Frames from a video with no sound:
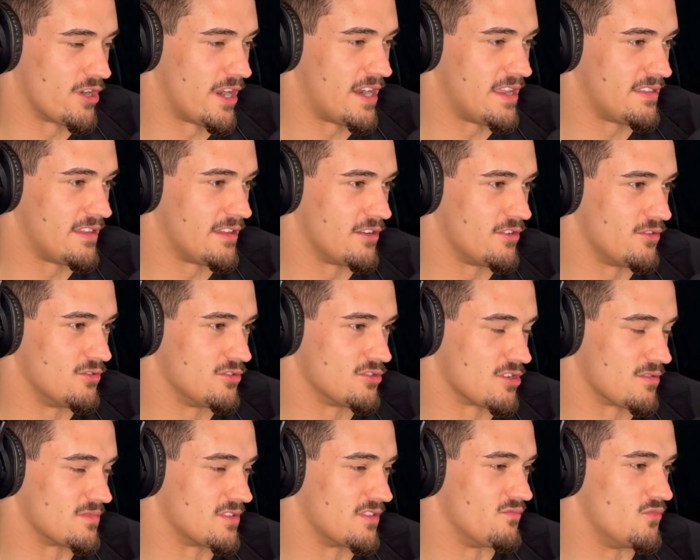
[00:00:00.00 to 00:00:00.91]
anything new in
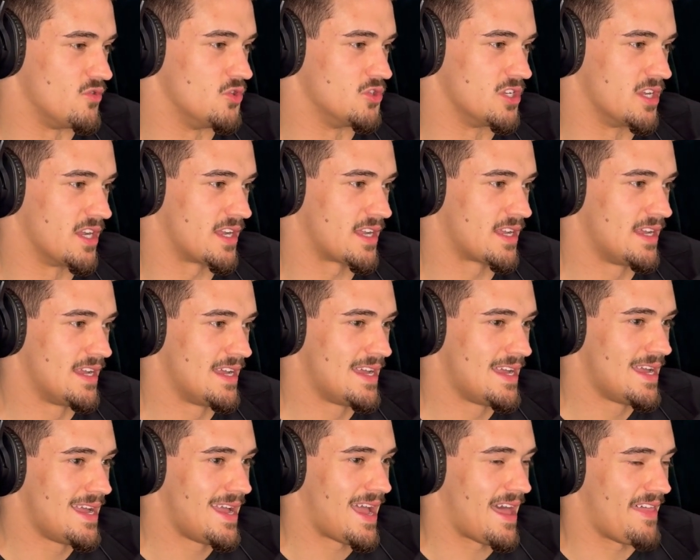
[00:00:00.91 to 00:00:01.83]
terms of music,
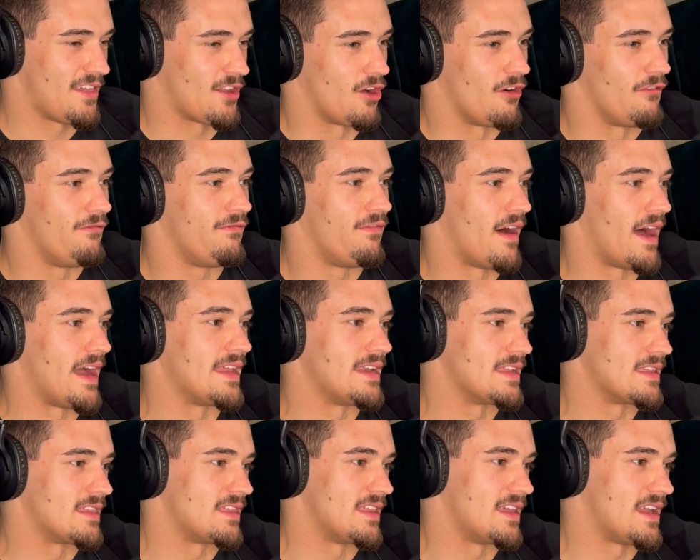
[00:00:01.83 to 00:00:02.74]
and then I'll
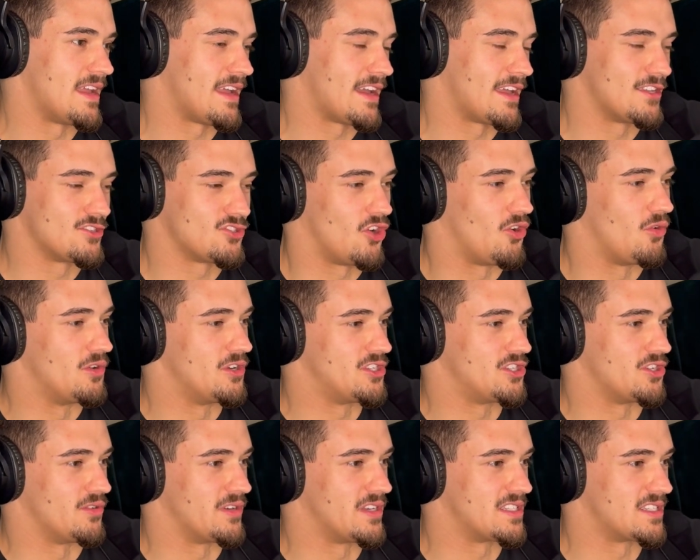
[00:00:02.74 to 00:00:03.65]
find a thing, and it's always
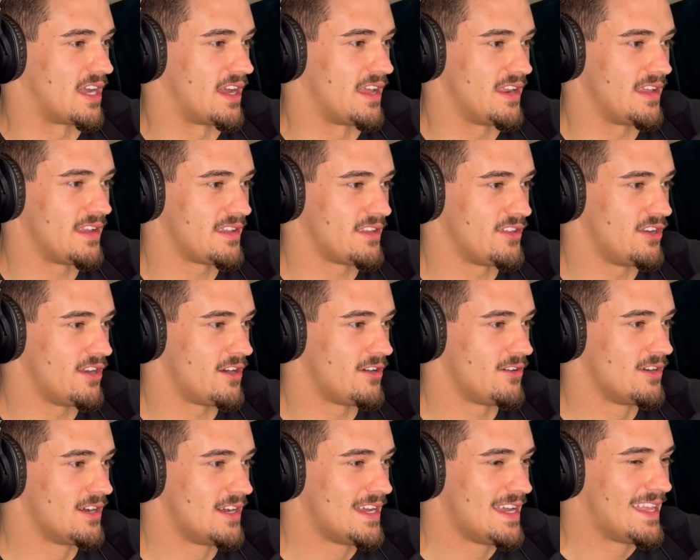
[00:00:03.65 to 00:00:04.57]
so exciting,
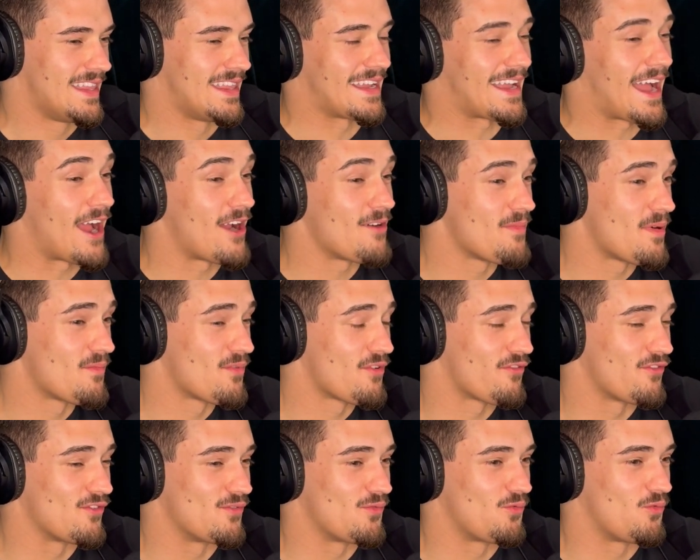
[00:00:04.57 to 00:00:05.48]
Mm-hmm. Like I remember
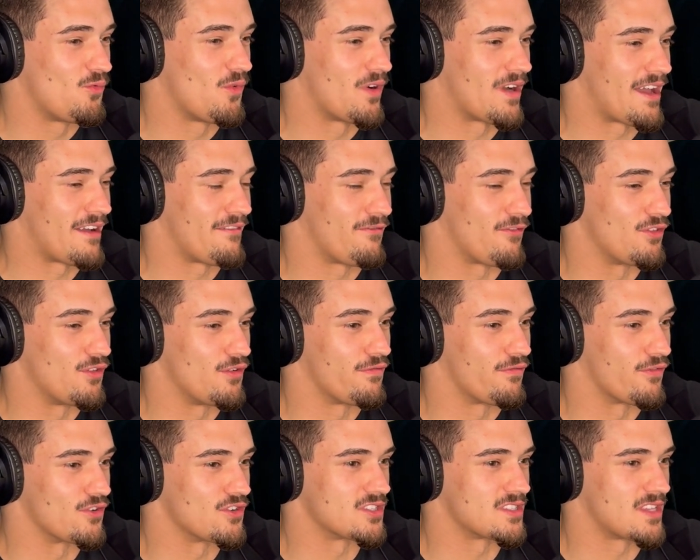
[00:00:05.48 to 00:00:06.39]
for the
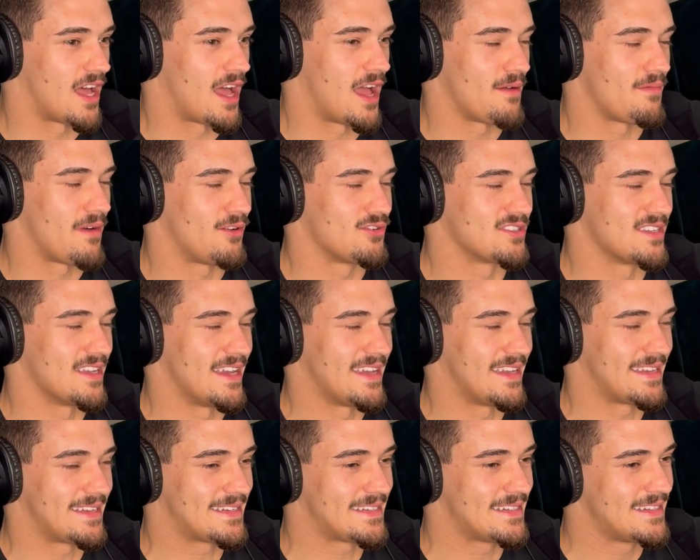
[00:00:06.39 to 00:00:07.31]
first time, I was
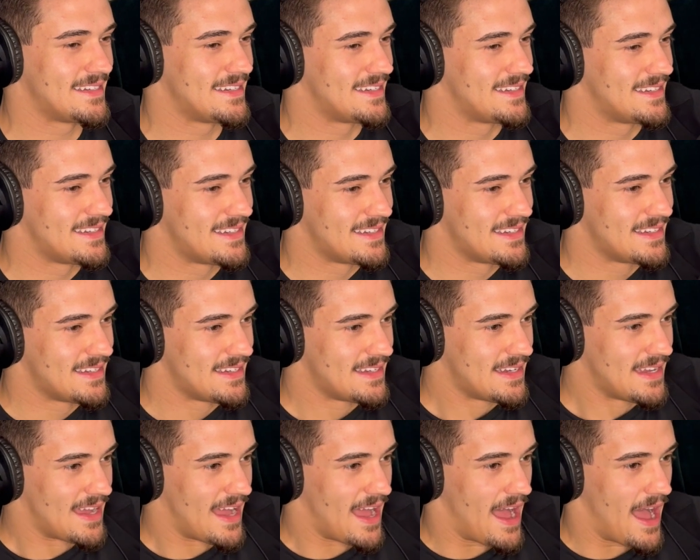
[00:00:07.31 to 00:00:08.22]
like,
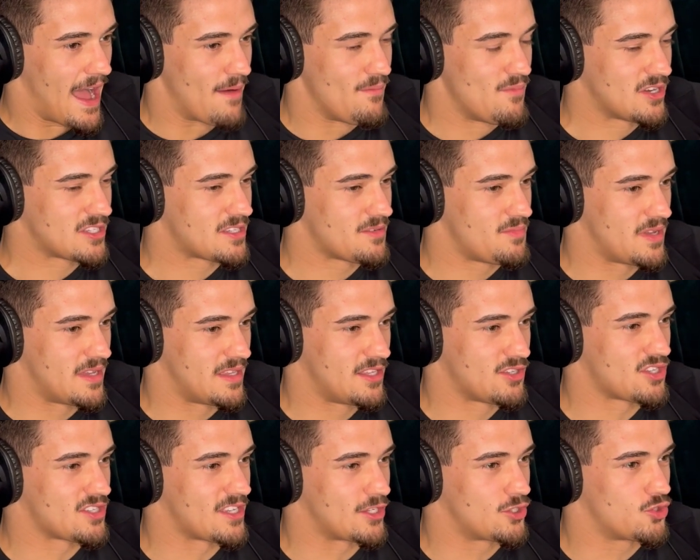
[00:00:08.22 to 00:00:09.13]
I must have been.
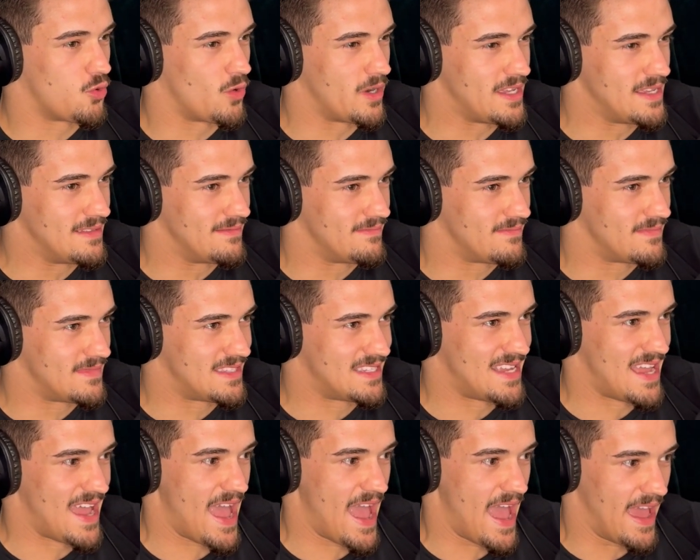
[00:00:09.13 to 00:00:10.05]
This was like
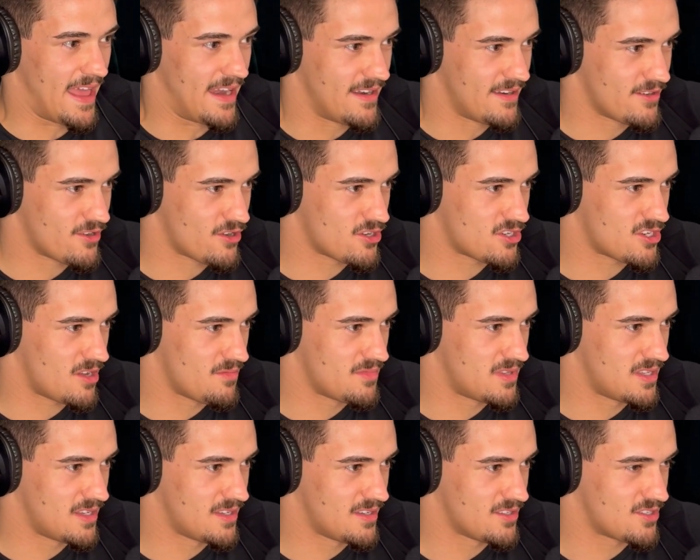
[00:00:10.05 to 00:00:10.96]
2010 or
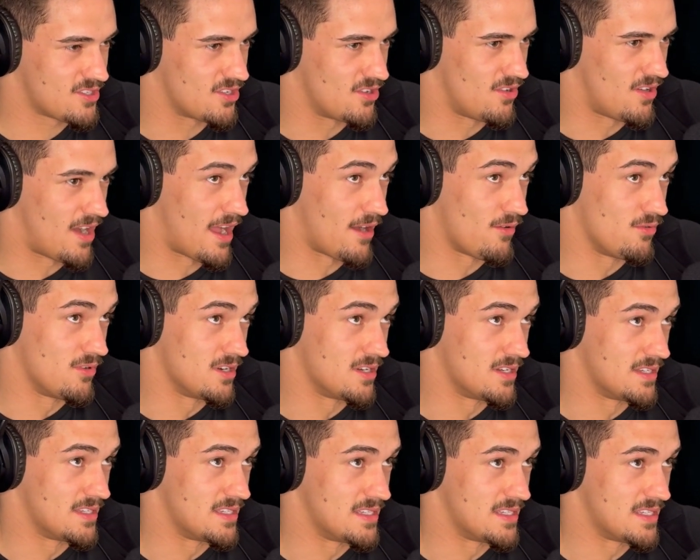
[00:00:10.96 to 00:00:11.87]
something. So I
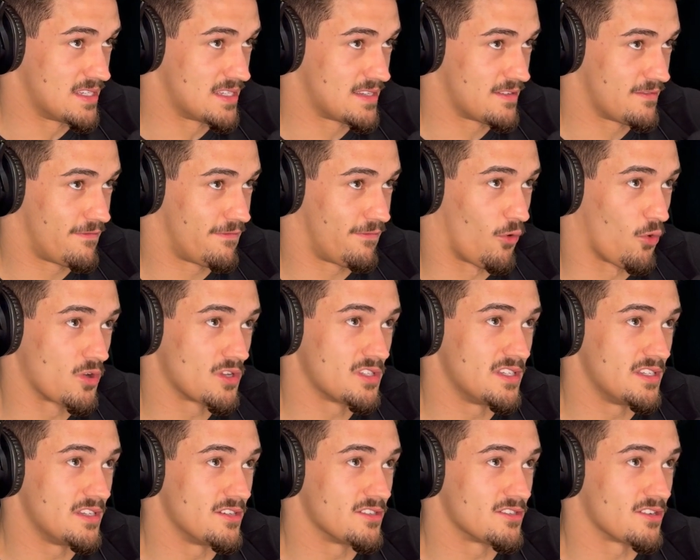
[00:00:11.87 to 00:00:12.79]
was
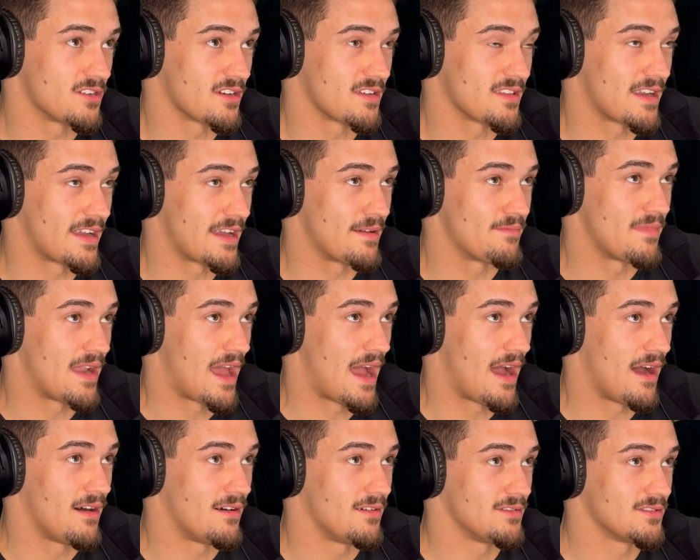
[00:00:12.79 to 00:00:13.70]
14 years younger than I am
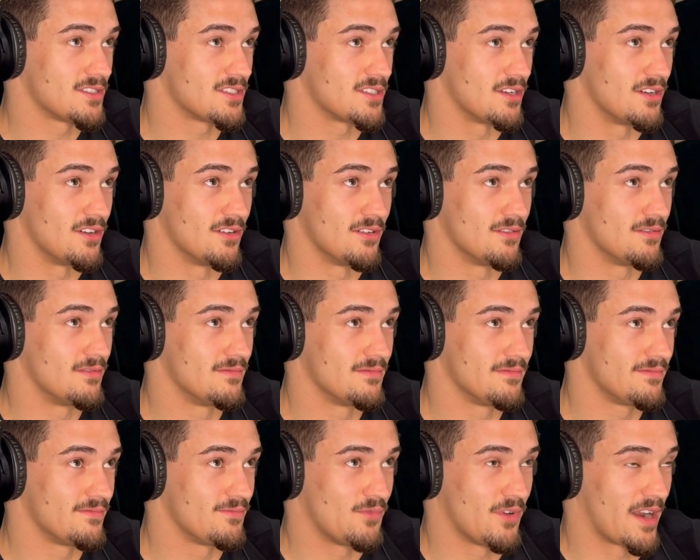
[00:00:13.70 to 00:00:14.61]
now. So
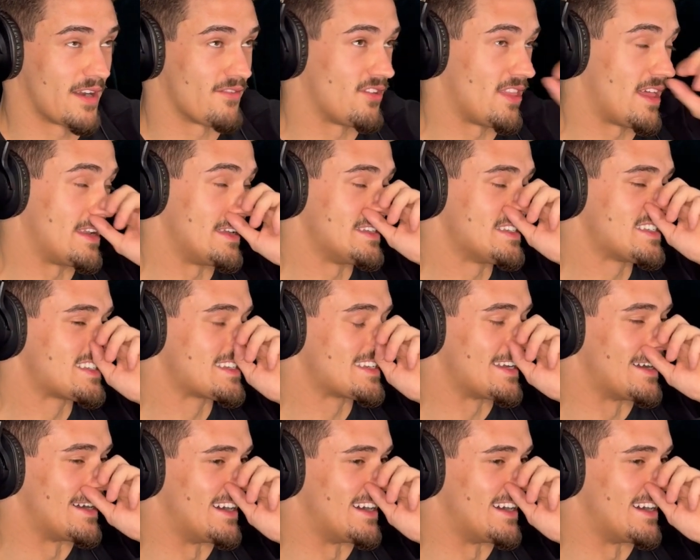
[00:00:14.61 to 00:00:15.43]
whatever that is,